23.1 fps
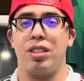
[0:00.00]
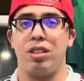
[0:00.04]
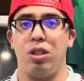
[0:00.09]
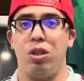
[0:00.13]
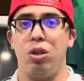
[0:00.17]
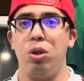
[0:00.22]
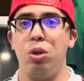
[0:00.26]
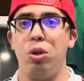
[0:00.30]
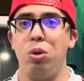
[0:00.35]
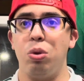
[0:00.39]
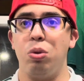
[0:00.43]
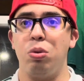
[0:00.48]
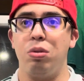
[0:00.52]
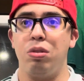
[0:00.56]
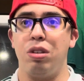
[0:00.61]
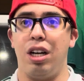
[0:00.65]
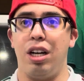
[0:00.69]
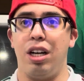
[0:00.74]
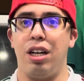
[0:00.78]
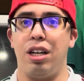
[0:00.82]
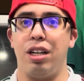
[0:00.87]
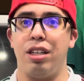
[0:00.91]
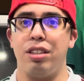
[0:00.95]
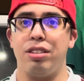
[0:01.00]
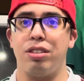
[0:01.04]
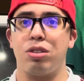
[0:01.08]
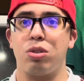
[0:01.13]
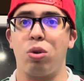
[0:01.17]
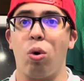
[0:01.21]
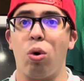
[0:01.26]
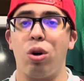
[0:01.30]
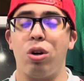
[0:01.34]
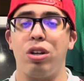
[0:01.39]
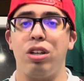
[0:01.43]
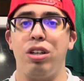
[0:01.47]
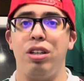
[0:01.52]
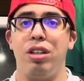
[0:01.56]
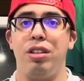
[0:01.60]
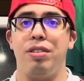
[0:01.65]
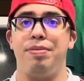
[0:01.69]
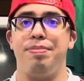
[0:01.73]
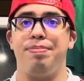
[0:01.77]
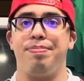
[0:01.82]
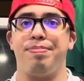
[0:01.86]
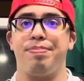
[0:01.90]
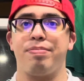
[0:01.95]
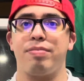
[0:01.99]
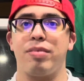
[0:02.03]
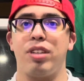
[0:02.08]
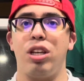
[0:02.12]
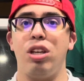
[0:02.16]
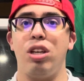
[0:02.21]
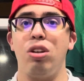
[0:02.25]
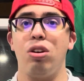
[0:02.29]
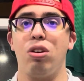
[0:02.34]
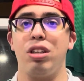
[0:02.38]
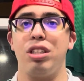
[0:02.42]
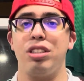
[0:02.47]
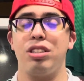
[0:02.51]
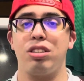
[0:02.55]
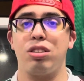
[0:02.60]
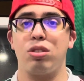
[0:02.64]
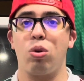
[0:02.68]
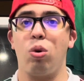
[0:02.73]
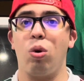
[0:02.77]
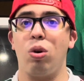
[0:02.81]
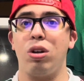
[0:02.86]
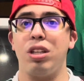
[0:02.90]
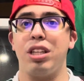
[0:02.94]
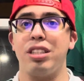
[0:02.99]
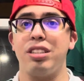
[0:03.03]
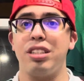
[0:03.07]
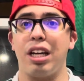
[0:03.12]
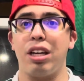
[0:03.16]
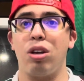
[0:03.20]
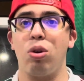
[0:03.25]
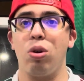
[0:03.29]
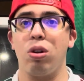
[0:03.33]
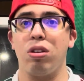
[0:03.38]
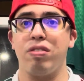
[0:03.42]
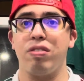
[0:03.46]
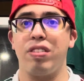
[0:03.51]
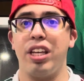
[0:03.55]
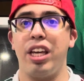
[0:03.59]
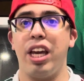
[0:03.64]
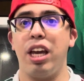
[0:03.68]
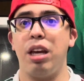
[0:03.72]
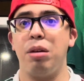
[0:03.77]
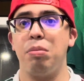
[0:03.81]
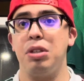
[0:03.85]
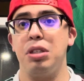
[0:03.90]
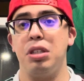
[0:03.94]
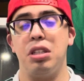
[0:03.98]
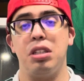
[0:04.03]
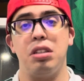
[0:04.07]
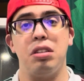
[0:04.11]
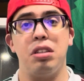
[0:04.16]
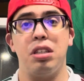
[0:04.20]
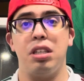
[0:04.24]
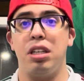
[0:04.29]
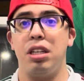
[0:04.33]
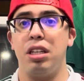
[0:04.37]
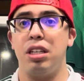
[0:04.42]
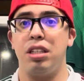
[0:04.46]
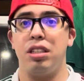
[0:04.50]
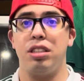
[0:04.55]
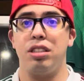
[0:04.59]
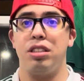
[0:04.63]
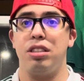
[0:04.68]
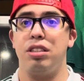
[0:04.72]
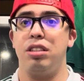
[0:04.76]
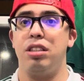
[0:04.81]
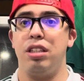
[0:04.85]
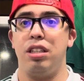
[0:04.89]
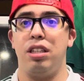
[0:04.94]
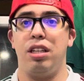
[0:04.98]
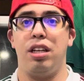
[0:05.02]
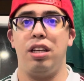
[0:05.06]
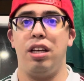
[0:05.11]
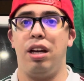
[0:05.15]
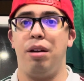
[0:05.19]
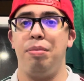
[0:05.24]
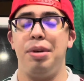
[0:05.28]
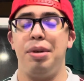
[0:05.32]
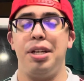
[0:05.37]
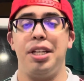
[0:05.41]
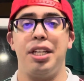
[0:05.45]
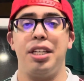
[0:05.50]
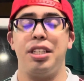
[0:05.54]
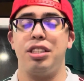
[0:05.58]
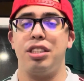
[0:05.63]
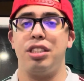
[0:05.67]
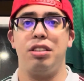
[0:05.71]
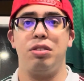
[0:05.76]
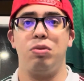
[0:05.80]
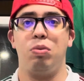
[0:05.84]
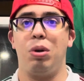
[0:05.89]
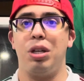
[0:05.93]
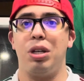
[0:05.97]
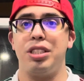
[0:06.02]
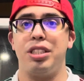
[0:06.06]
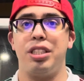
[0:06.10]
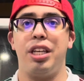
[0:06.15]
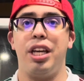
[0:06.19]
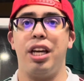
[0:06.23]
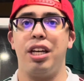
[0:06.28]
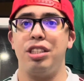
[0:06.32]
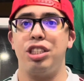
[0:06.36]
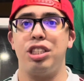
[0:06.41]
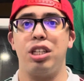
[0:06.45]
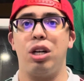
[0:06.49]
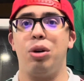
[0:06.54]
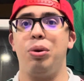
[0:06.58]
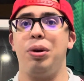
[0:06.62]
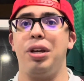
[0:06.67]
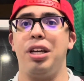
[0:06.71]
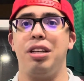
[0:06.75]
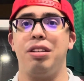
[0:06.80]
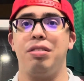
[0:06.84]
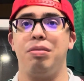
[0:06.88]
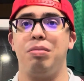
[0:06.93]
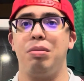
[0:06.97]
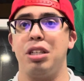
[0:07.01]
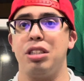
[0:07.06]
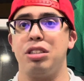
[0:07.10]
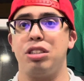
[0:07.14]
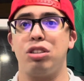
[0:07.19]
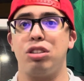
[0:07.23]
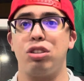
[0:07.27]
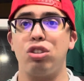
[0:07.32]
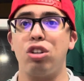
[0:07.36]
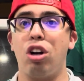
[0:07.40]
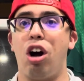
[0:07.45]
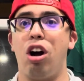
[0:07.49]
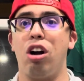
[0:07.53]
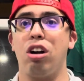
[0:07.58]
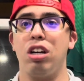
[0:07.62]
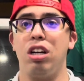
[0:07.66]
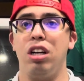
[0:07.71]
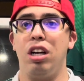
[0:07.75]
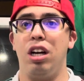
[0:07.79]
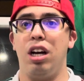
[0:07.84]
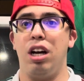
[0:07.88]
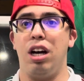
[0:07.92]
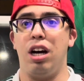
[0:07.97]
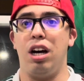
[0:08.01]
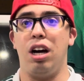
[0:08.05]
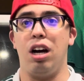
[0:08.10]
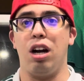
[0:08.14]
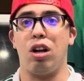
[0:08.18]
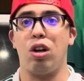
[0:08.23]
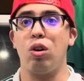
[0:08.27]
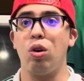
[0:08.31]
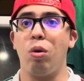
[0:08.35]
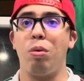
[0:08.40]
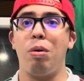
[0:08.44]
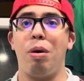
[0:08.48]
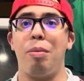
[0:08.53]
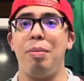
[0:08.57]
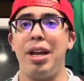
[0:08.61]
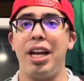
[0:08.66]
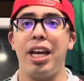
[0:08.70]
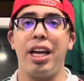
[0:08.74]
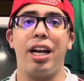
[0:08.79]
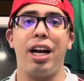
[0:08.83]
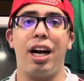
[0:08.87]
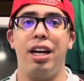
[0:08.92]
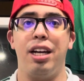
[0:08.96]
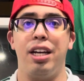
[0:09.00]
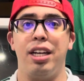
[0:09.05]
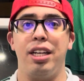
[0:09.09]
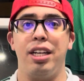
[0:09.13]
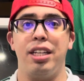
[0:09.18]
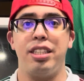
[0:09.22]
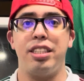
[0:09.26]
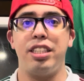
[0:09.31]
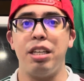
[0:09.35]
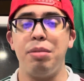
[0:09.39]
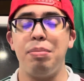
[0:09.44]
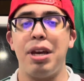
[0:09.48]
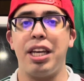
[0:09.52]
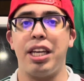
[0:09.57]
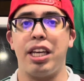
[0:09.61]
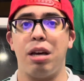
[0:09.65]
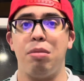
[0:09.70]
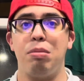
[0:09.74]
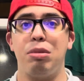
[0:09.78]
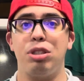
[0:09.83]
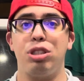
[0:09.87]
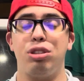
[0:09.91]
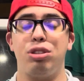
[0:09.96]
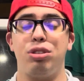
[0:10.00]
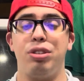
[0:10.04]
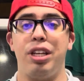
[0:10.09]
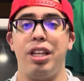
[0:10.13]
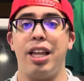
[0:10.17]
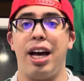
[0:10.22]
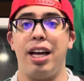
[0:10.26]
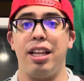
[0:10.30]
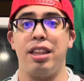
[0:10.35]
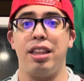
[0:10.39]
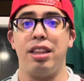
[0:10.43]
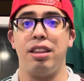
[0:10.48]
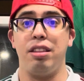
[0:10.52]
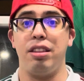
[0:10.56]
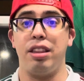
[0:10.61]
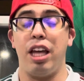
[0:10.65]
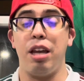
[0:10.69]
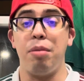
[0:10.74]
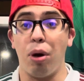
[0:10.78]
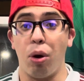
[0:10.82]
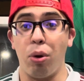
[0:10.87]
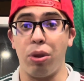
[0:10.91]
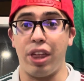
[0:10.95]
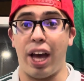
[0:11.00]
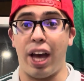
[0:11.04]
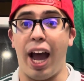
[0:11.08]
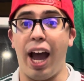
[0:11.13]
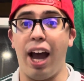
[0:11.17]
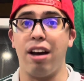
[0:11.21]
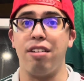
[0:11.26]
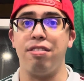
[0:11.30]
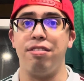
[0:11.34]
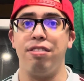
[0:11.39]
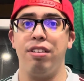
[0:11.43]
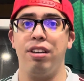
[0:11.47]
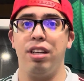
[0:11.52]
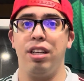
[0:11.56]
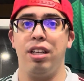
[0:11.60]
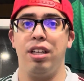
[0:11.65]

who scored. Quiñones scored the second goal of the game. I mean, it once again showing the strong Club America teammate chemistry that they both have.